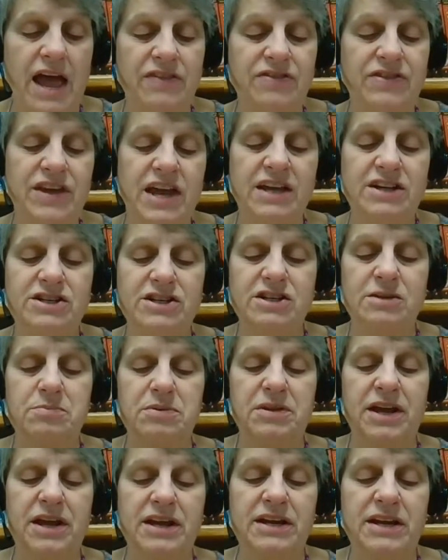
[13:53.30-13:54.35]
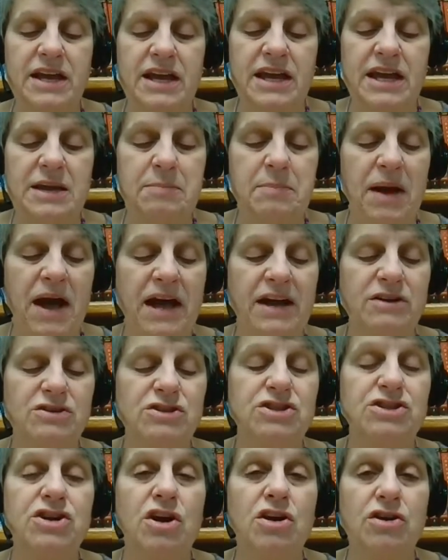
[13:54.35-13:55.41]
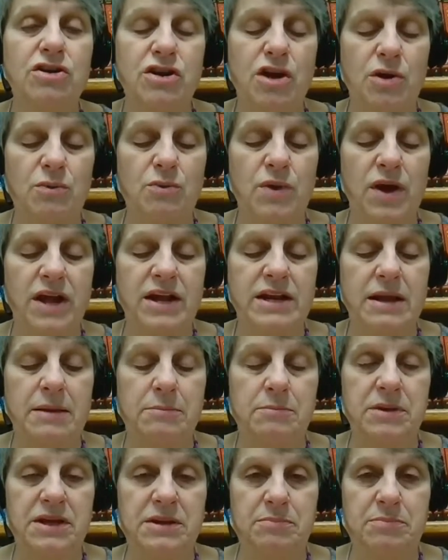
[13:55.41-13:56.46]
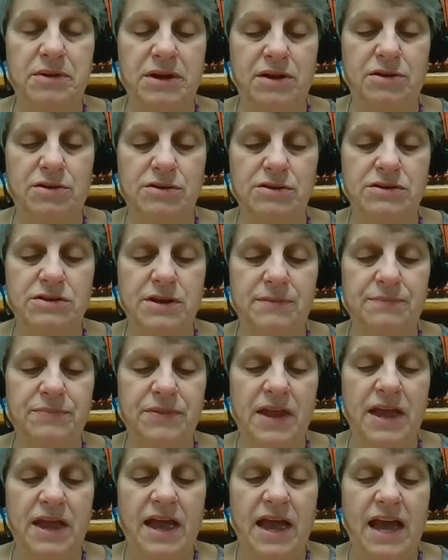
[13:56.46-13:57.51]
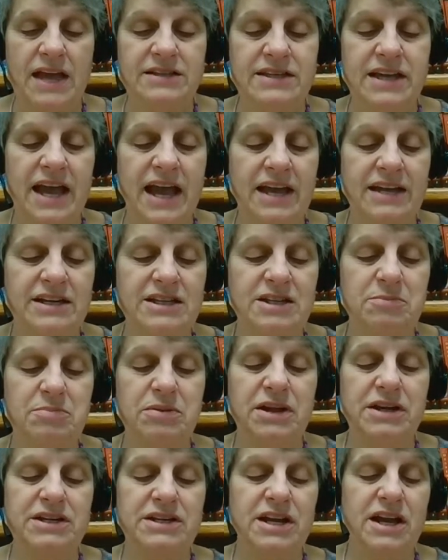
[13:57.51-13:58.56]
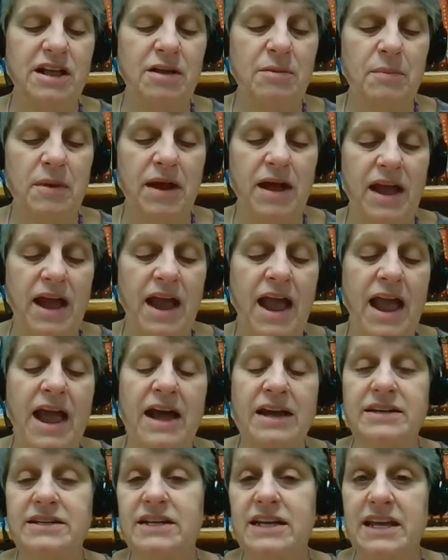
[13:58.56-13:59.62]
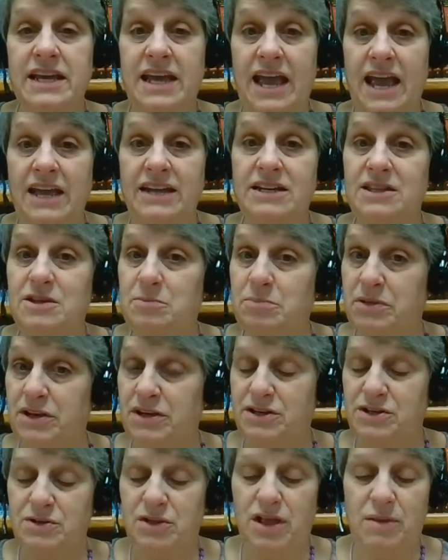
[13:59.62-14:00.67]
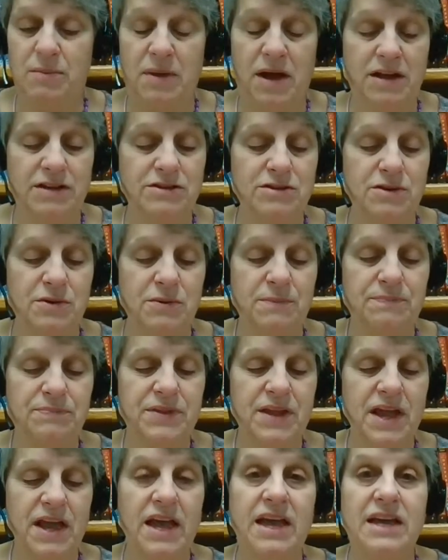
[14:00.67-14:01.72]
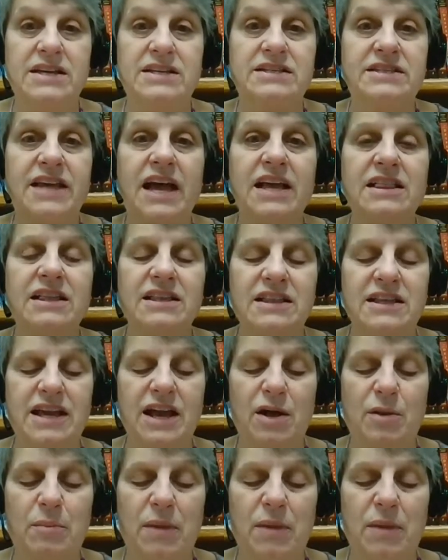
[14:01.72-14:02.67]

At the edge of the plate, he piled dark red beet pickles. As he handed the plate to El and he handed the plate to Almanzo. Silently,